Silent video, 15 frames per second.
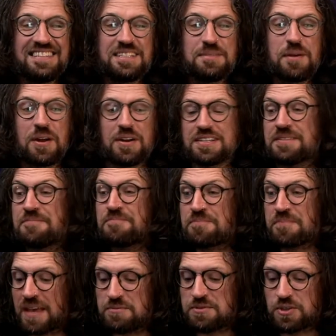to be honest,
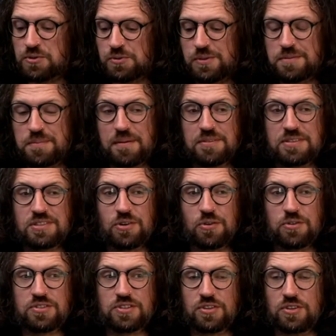it was cool to be able to
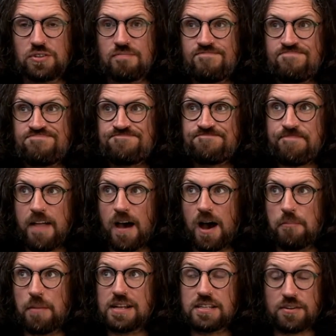talk to
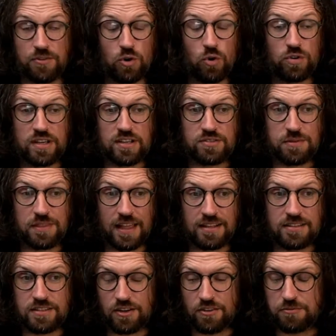a different audience with
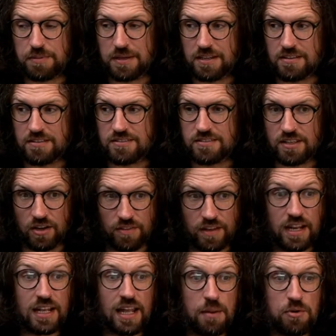that stuff, because, you know, the
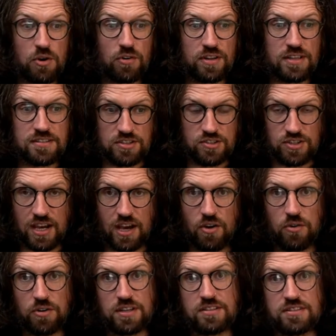Lick Library audience and GI
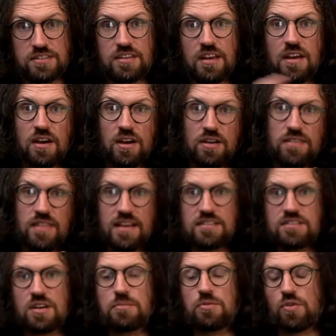audience,
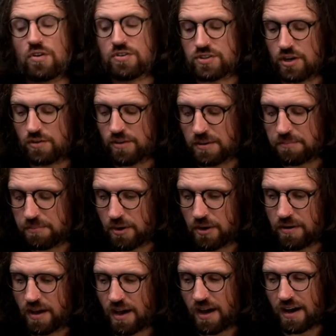there's some crossover,
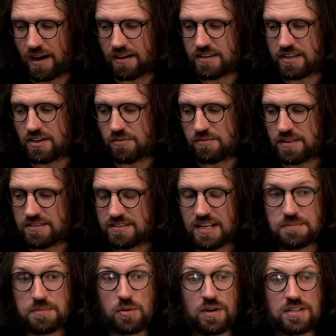but they
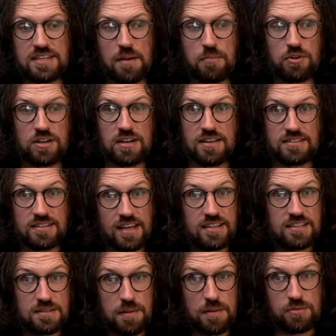tend to be quite separate, and it's
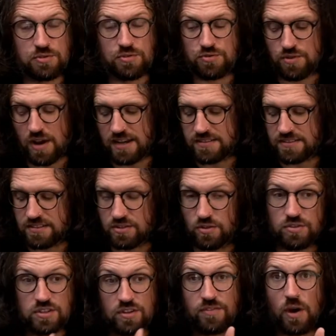nice to be able to address the
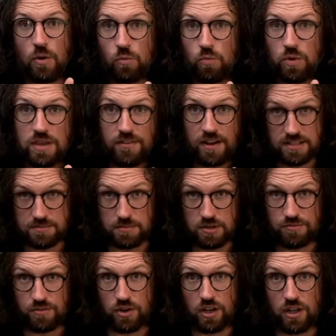sort of stuff that we've had so
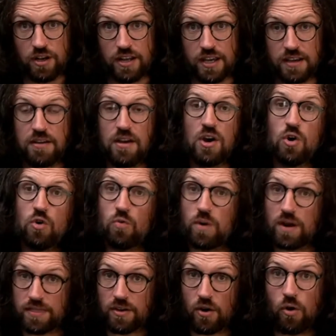much fun learning
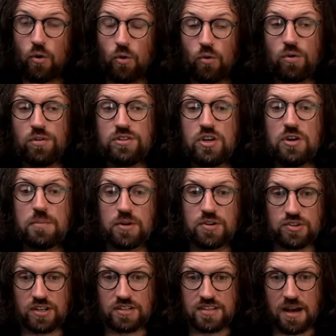with a whole new
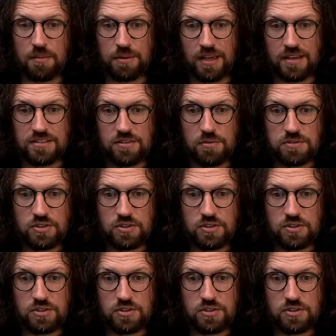bunch of guitar players. So it